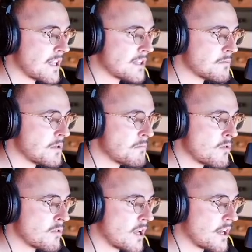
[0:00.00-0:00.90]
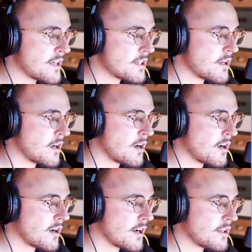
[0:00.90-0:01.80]
a little bit more like
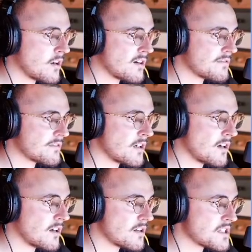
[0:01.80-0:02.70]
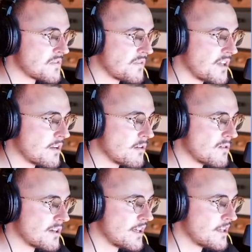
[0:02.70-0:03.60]
kind of a sphere
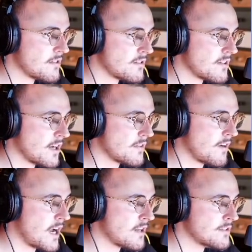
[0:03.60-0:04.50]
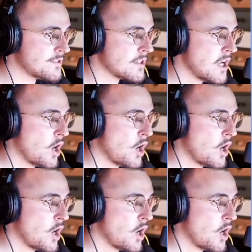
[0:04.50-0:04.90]
looking kind of island.